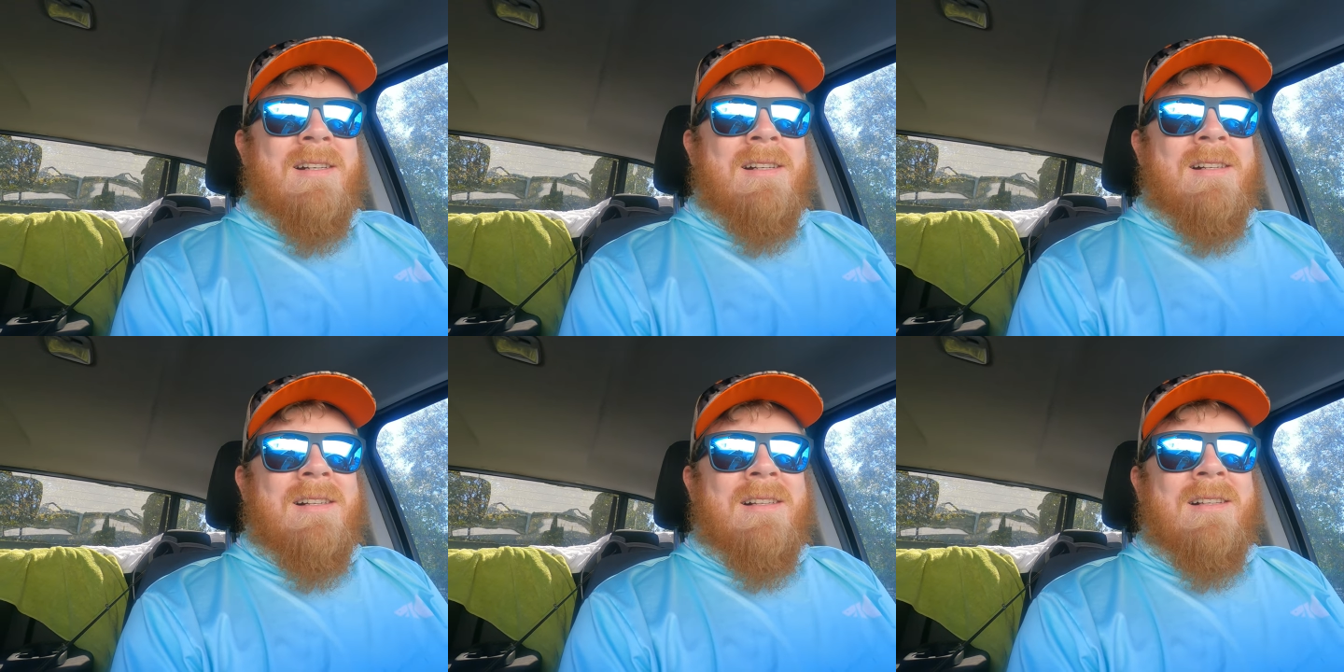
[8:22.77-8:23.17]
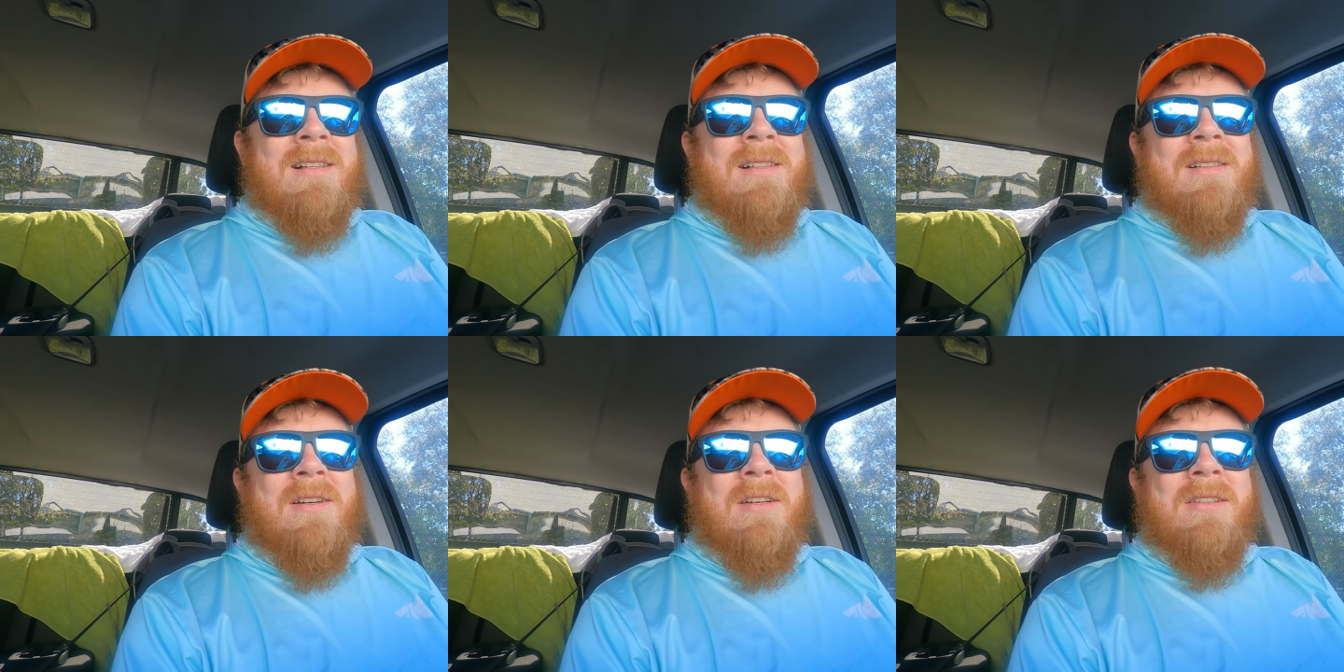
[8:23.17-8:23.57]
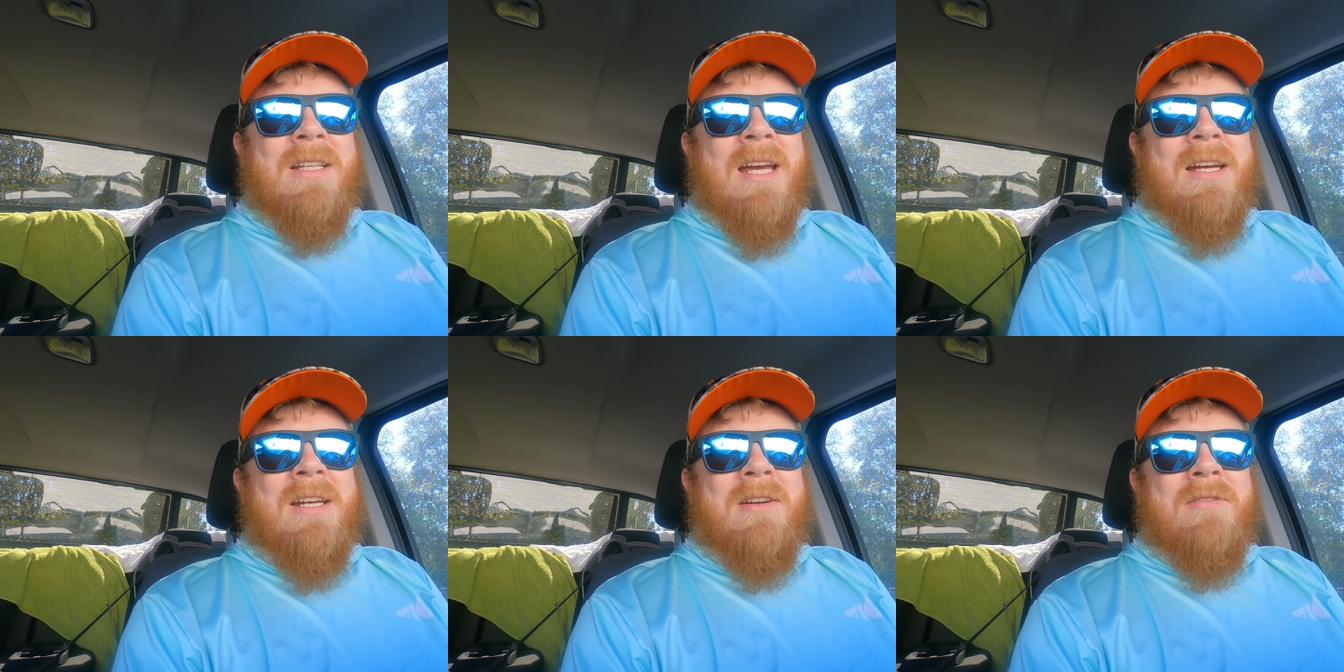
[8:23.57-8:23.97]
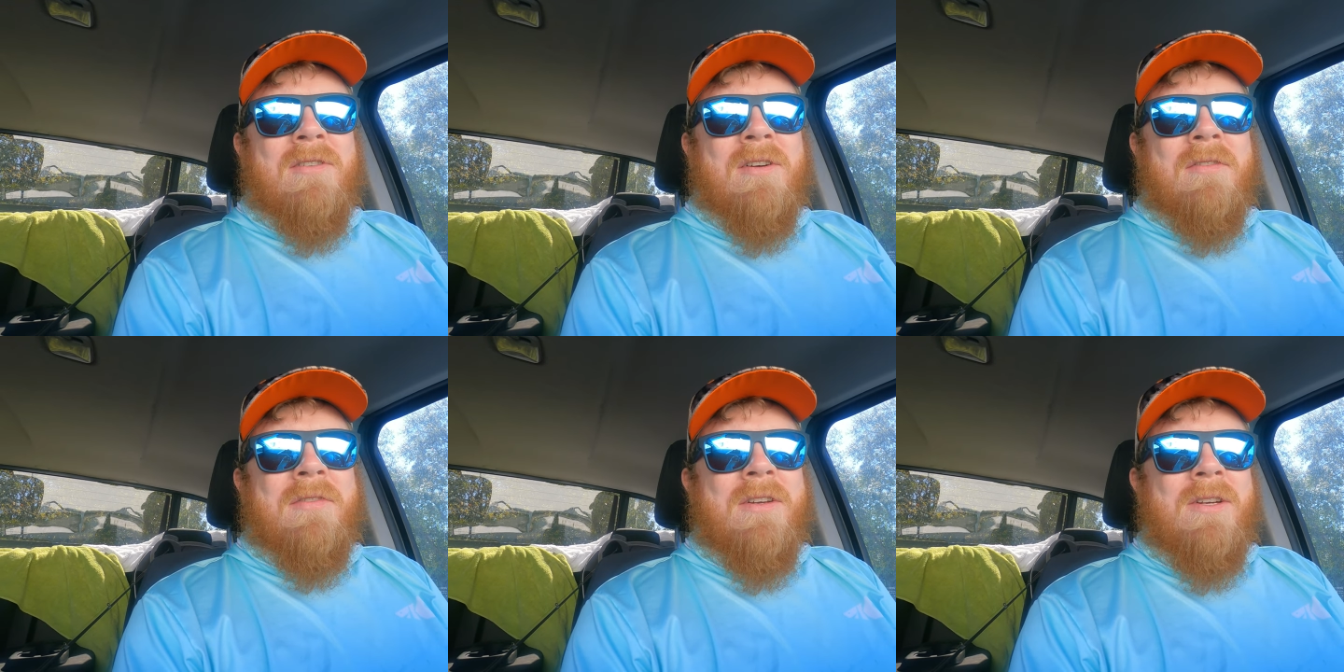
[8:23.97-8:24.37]
I was out here
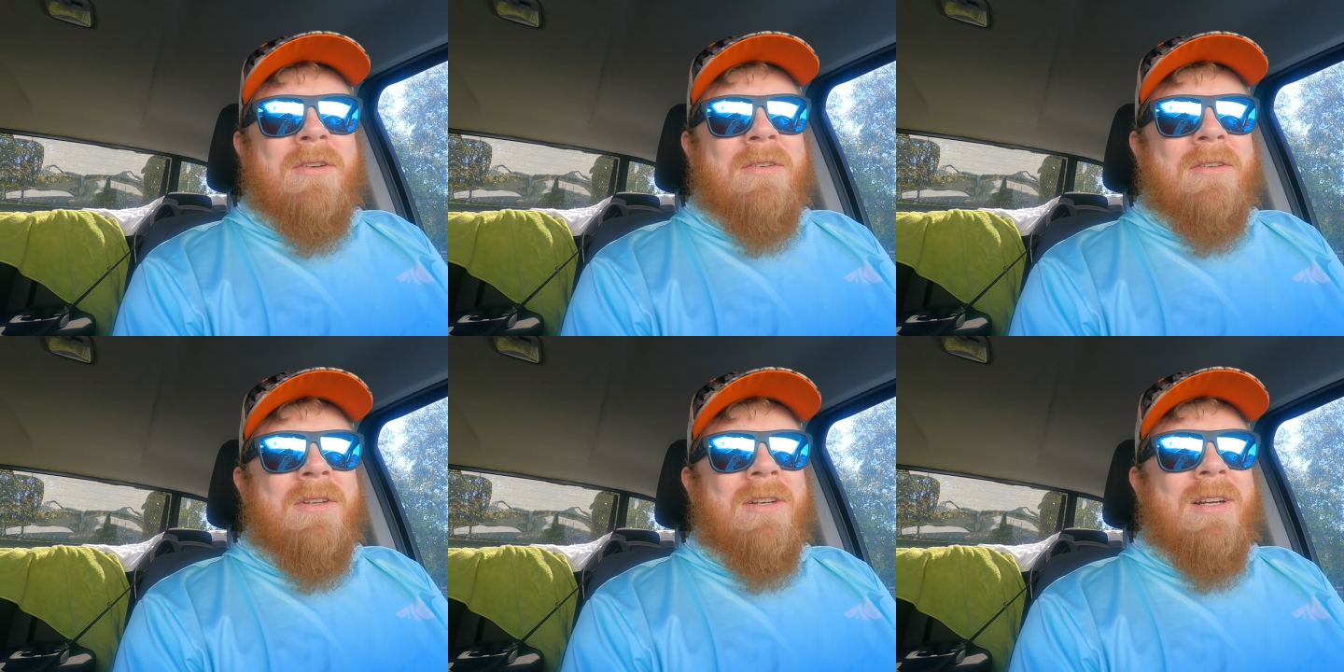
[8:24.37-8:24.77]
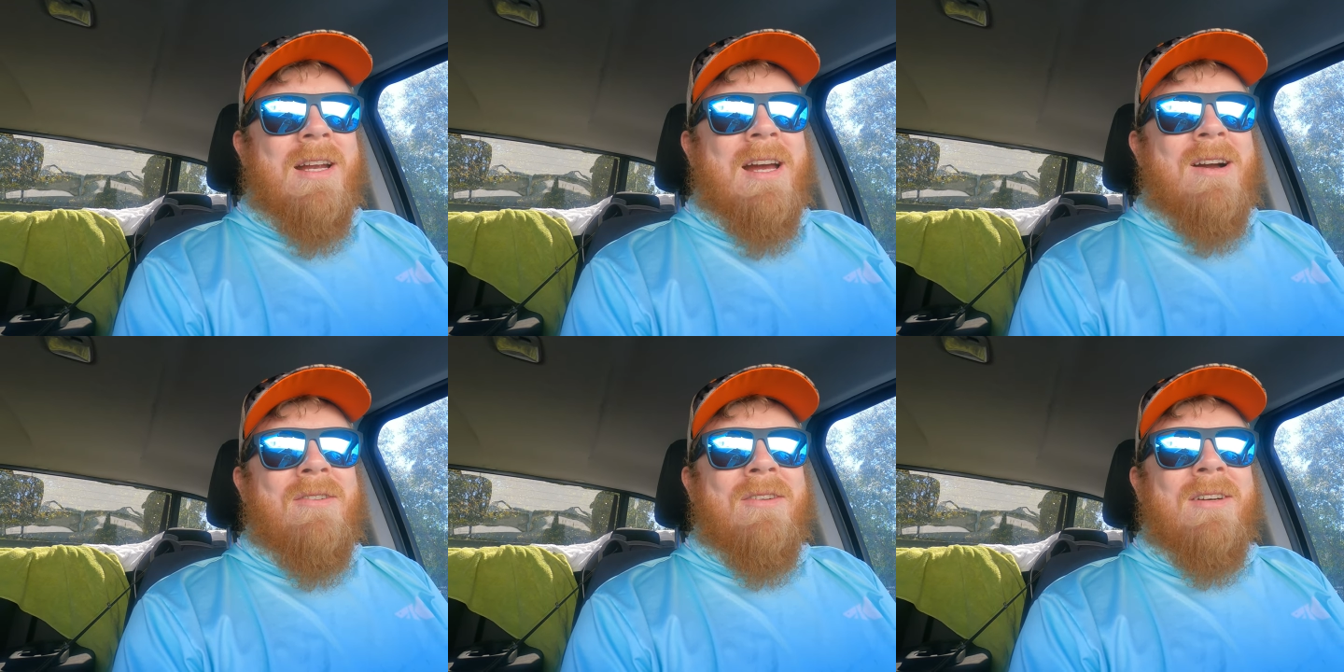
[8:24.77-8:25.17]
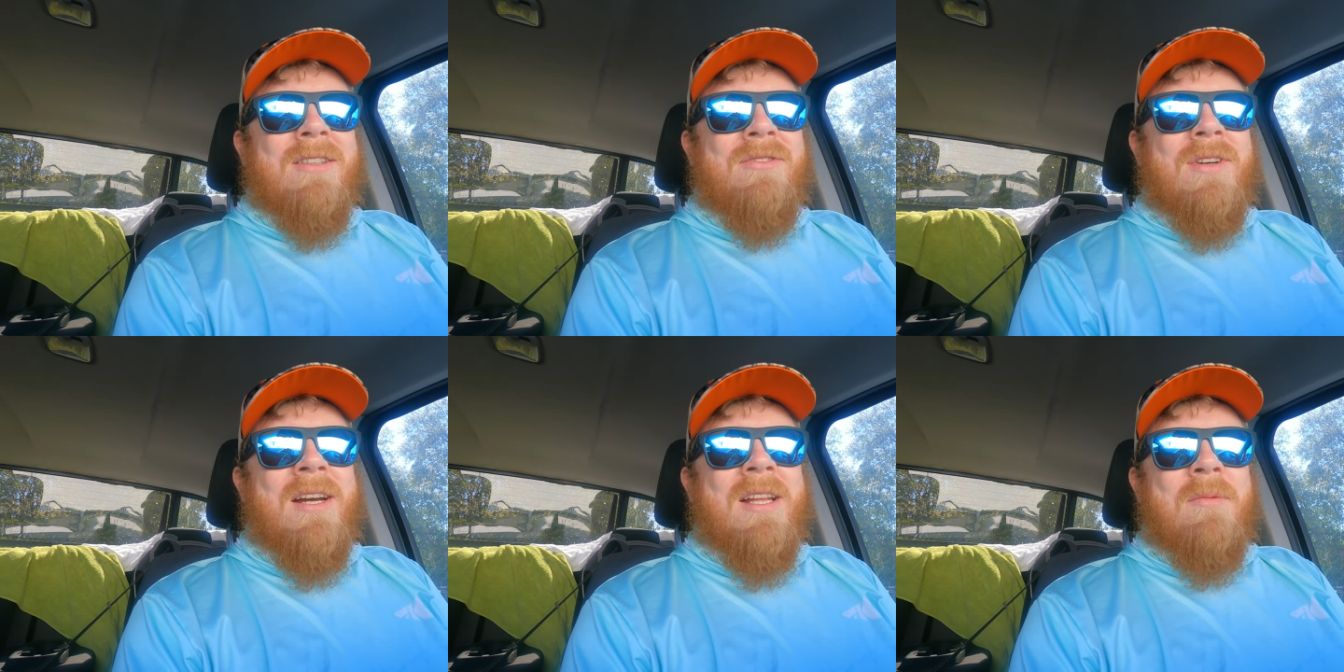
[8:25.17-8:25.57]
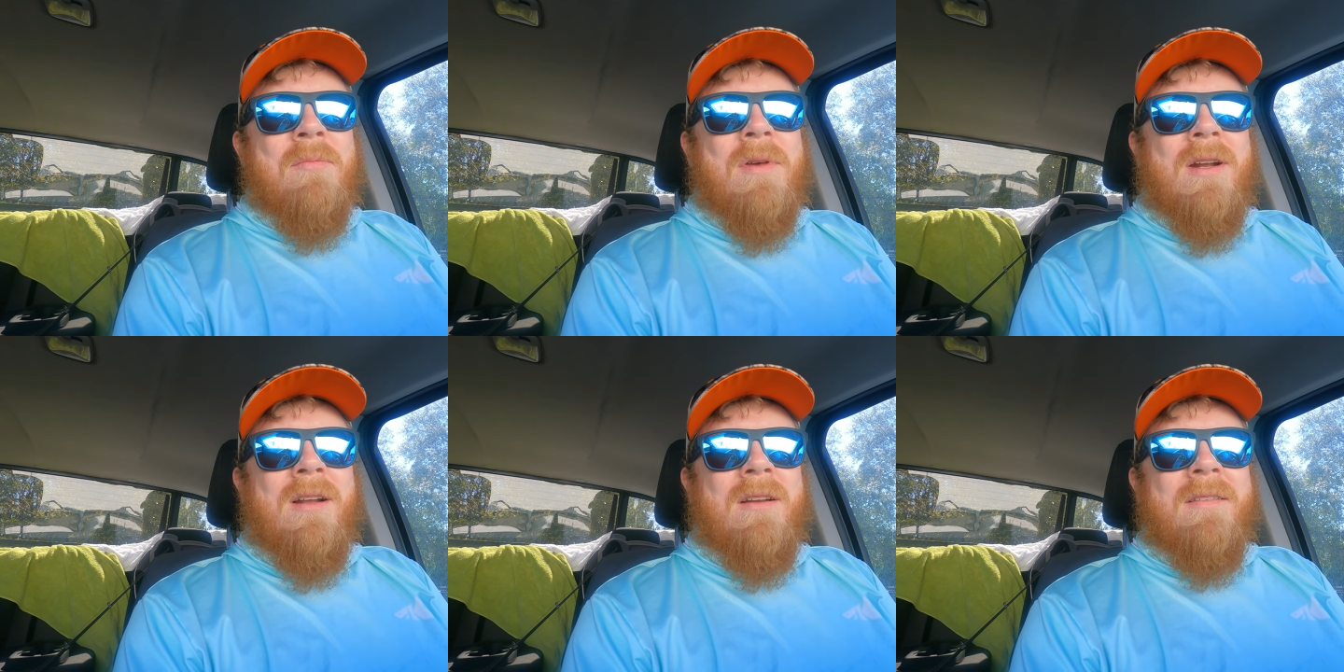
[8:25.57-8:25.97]
for a few good hours right in the
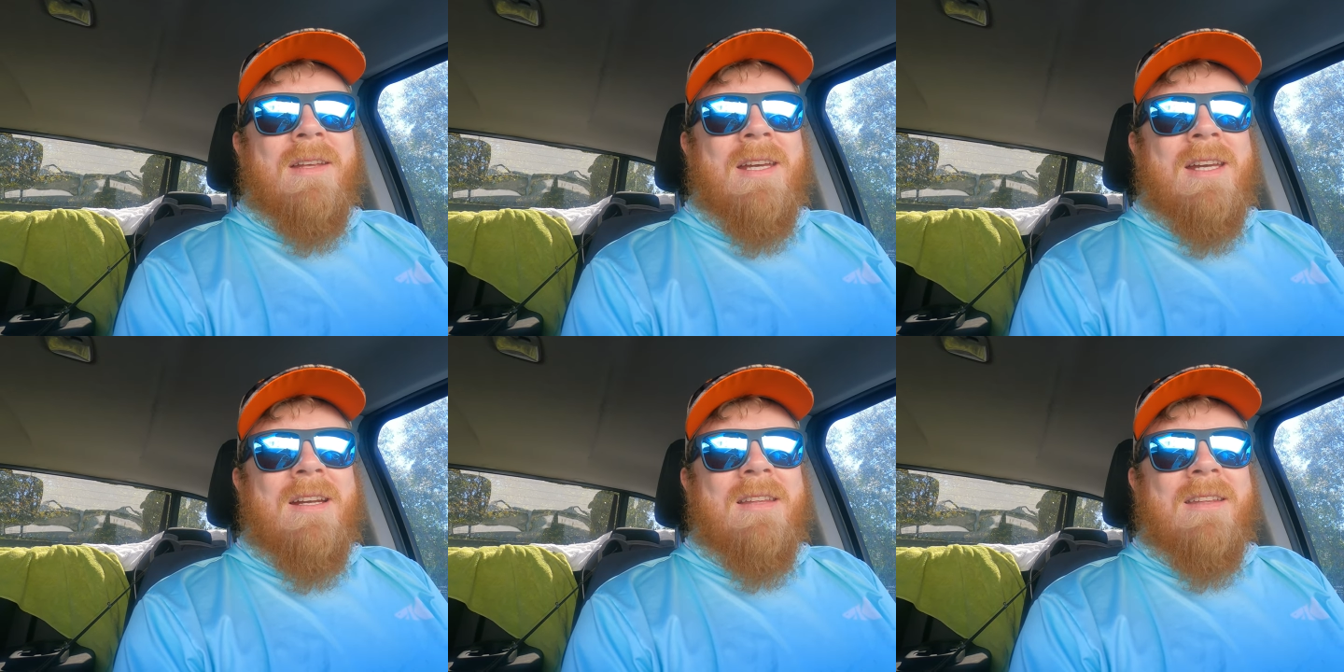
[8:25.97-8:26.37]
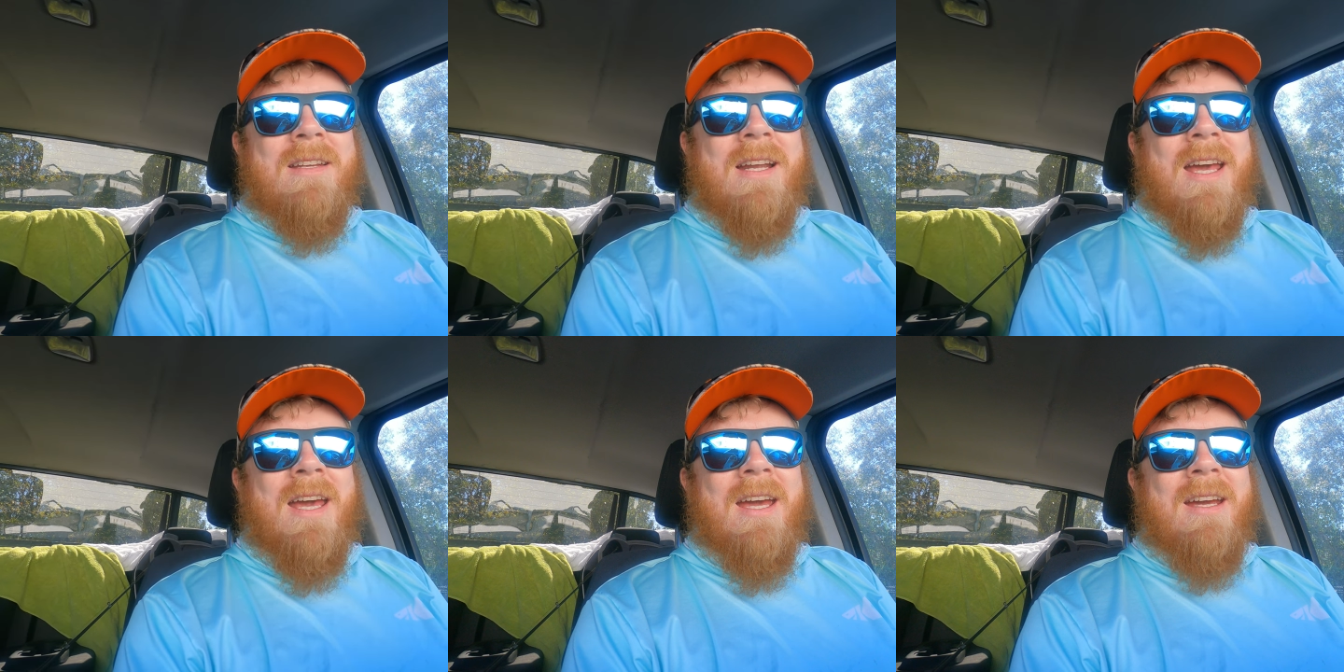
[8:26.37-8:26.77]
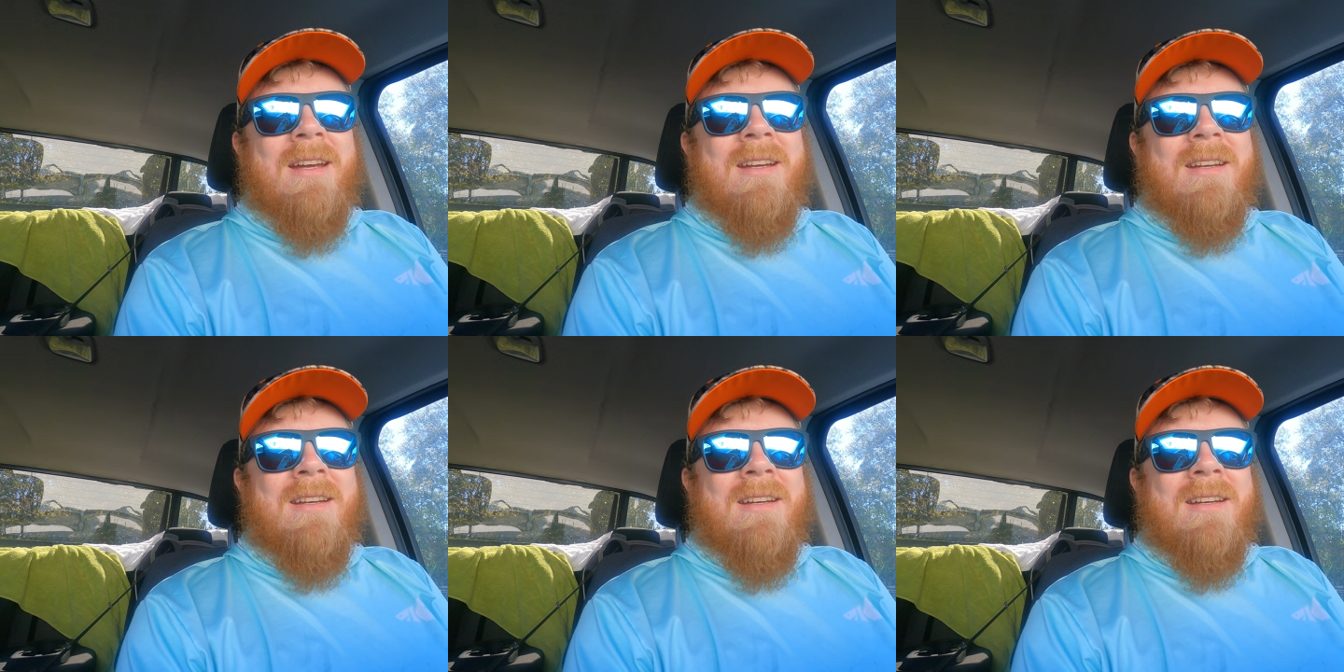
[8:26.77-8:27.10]
middle of the heat of the day,